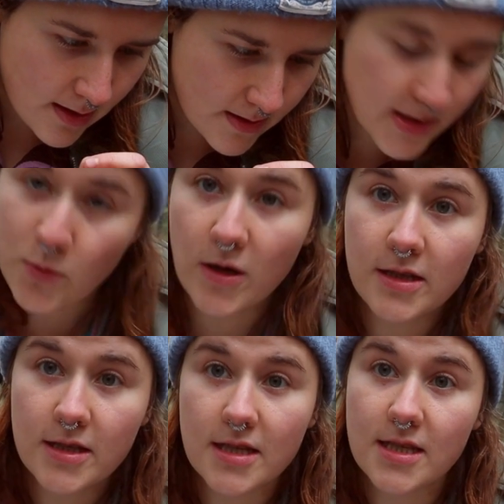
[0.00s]
This
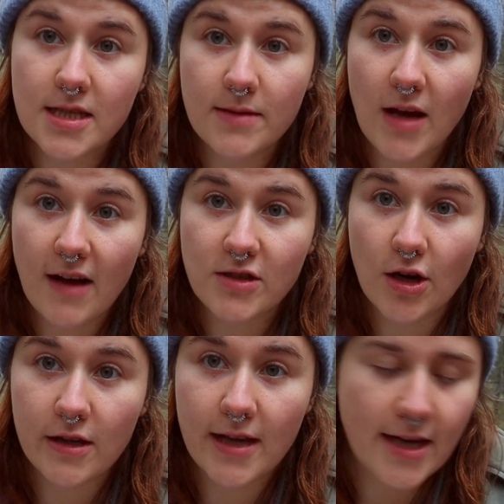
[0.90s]
one doesn't seem to have
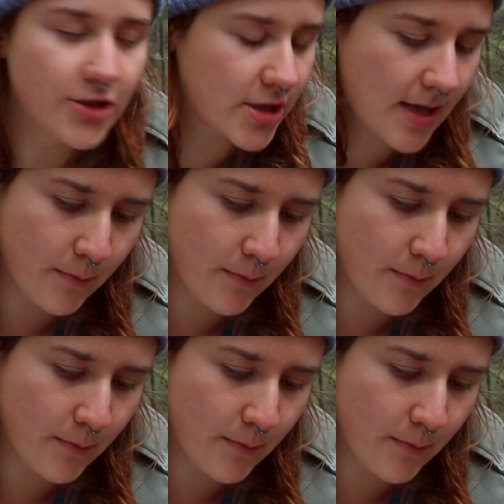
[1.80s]
scarlet edges.